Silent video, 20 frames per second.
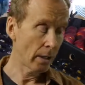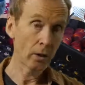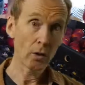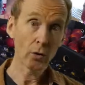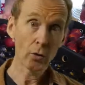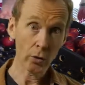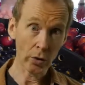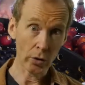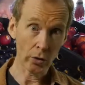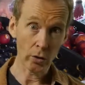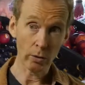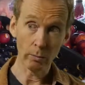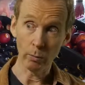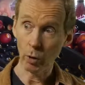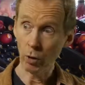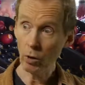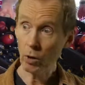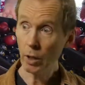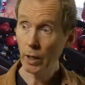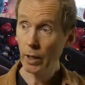nutrition
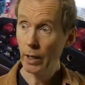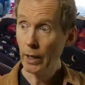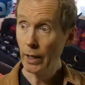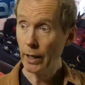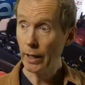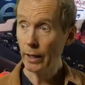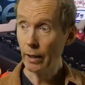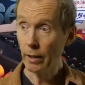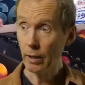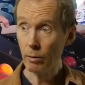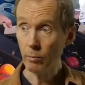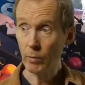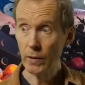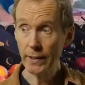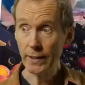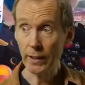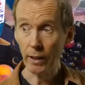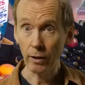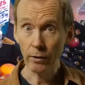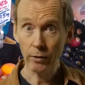book and I got
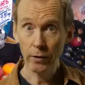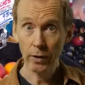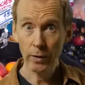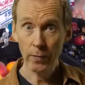myself